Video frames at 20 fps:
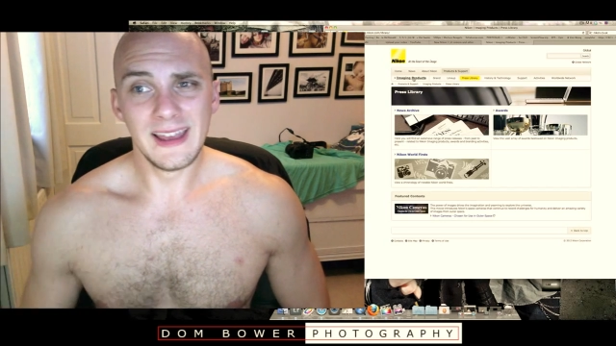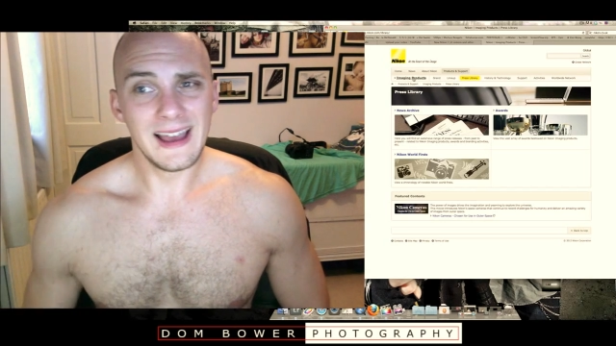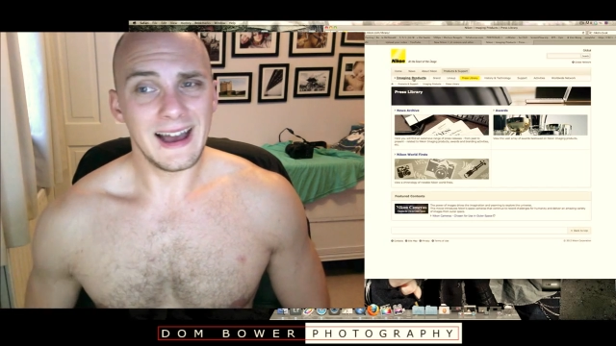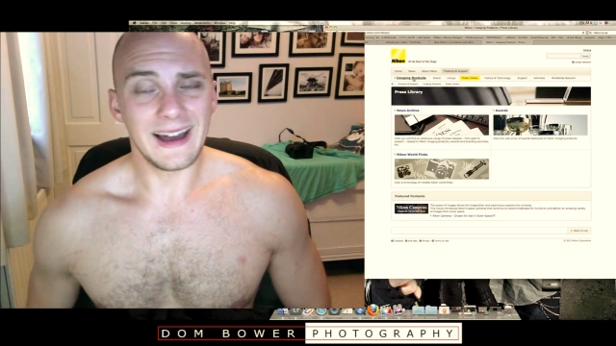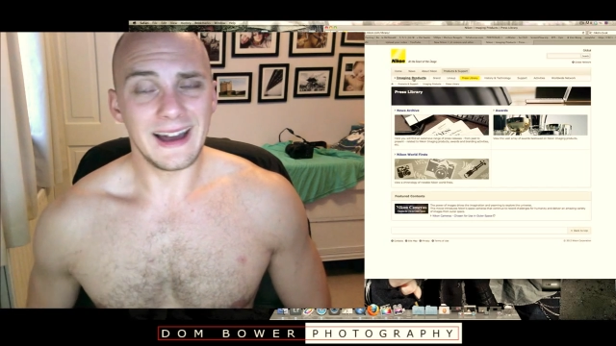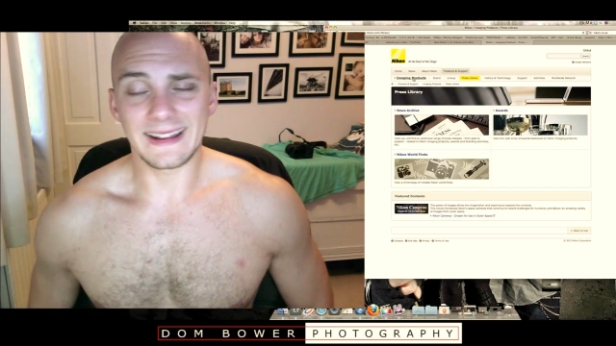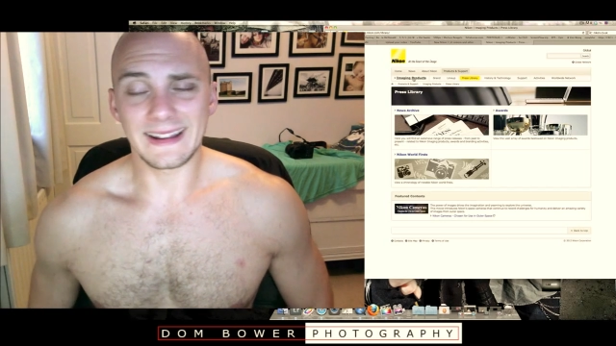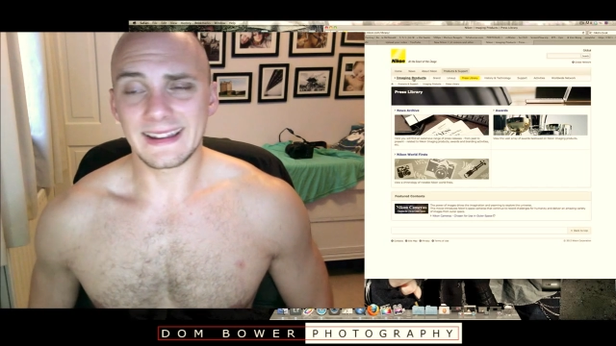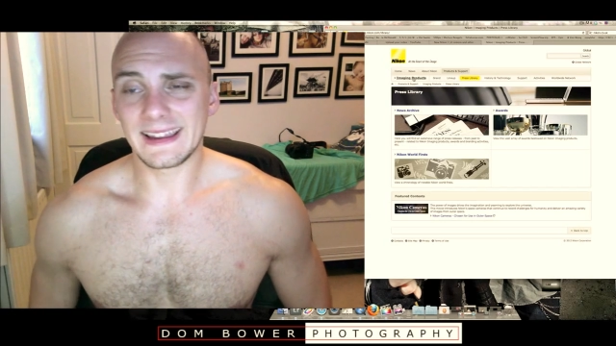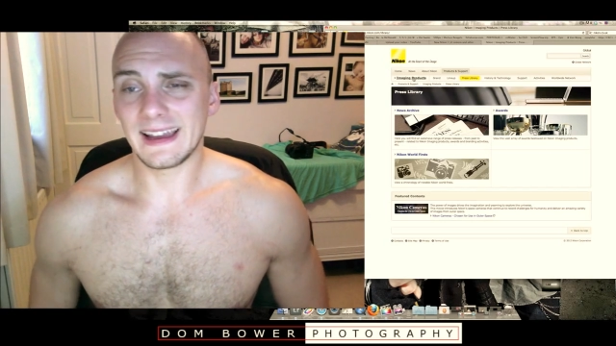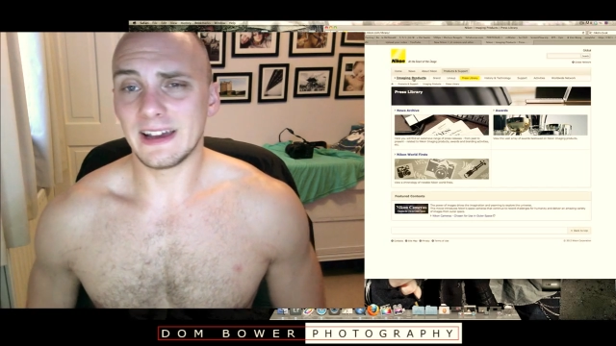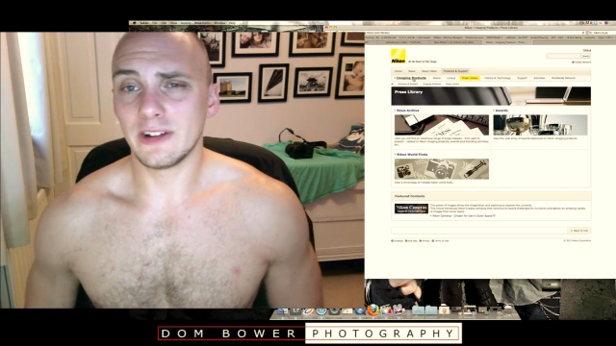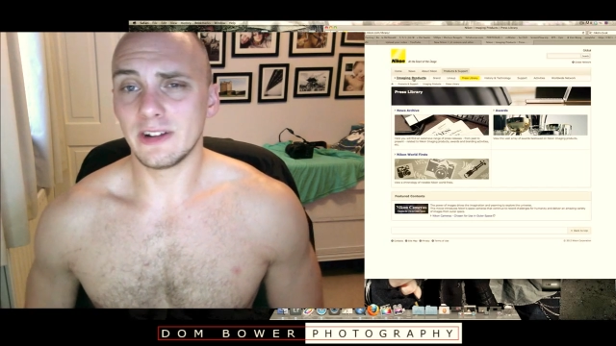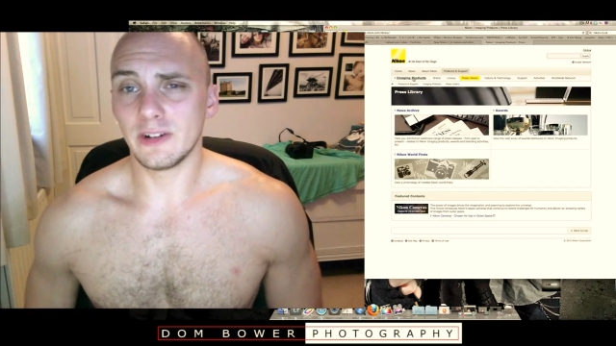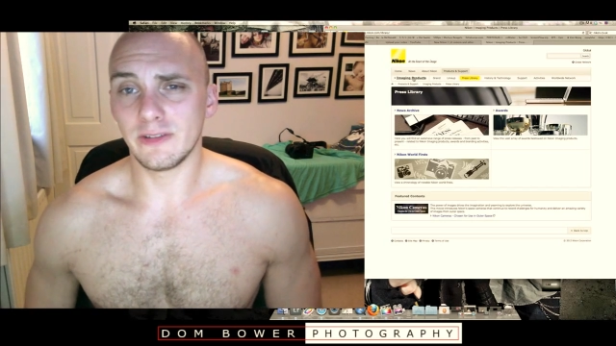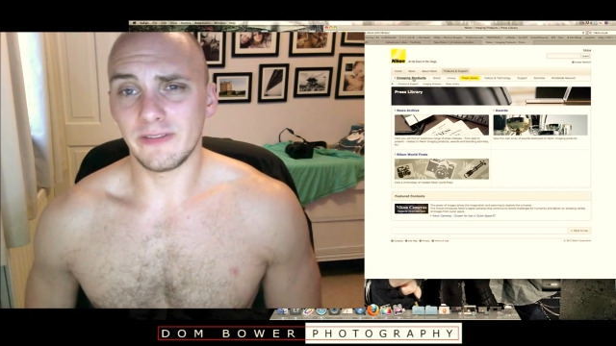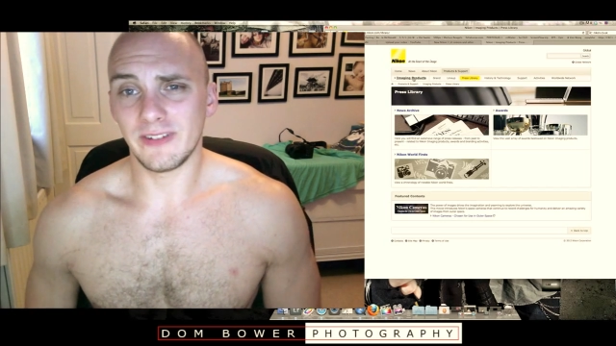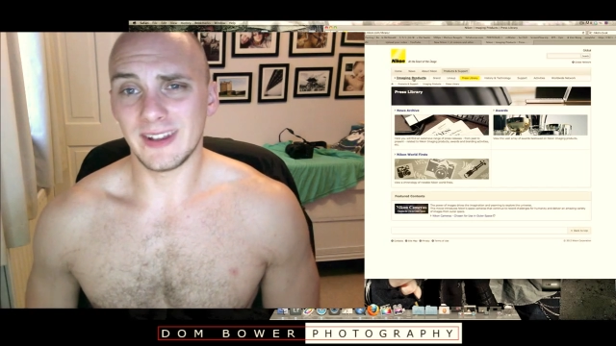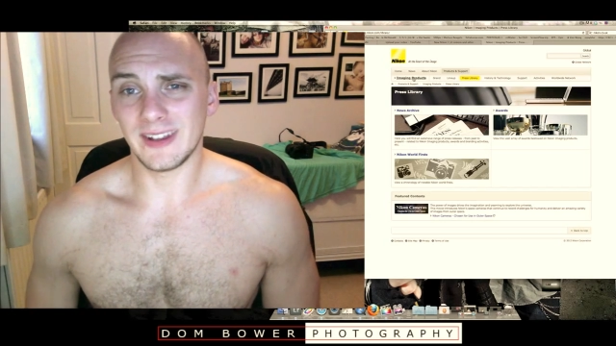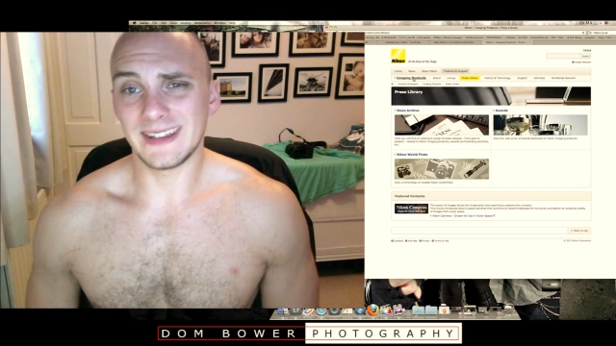and I
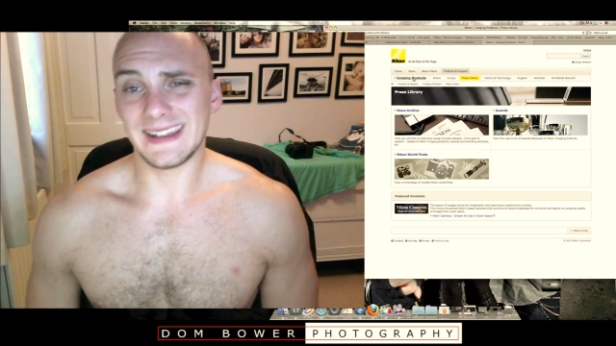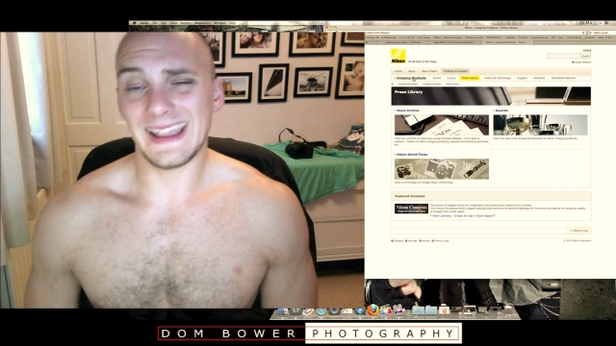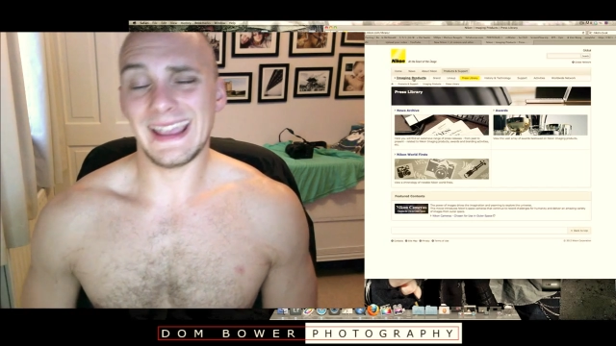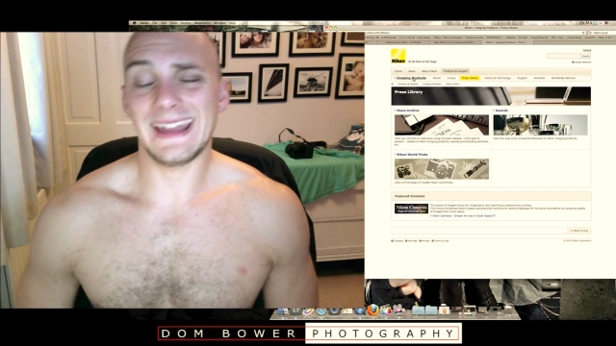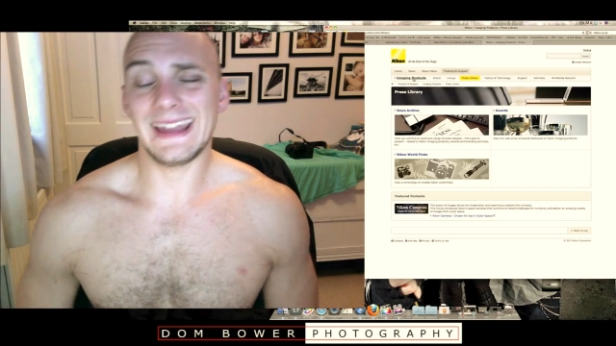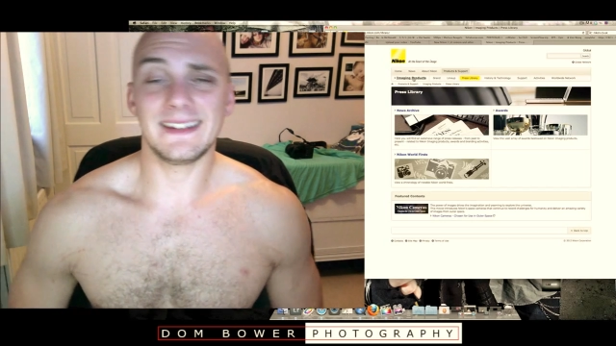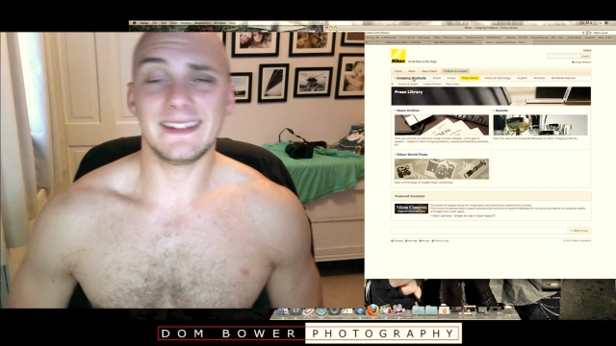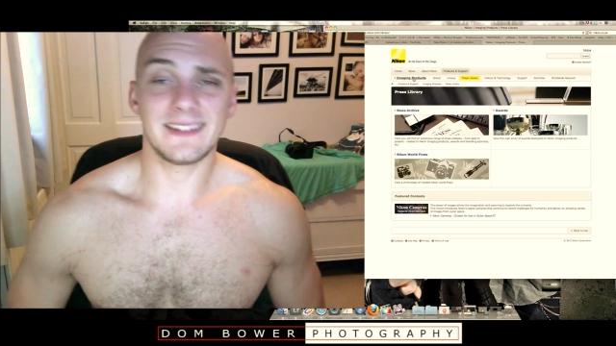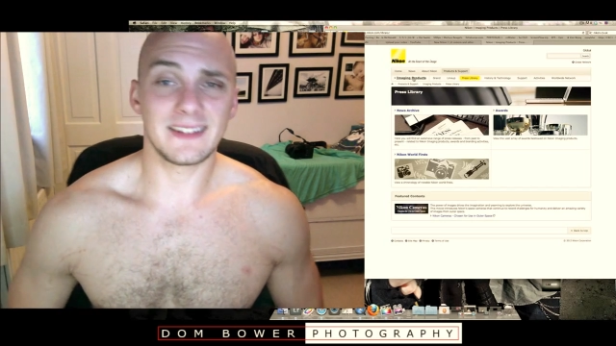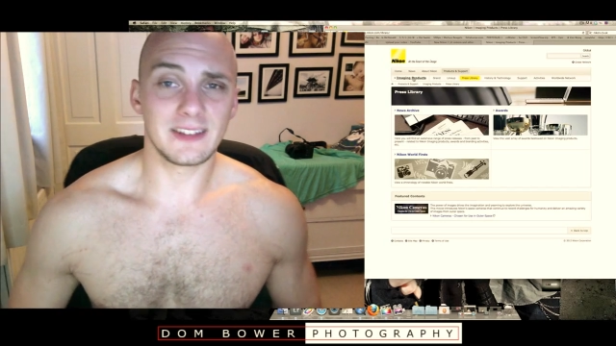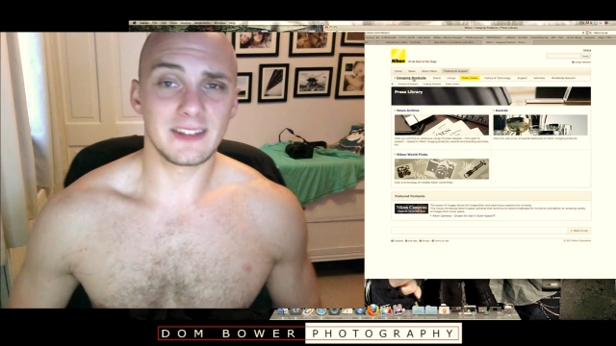cannot find anything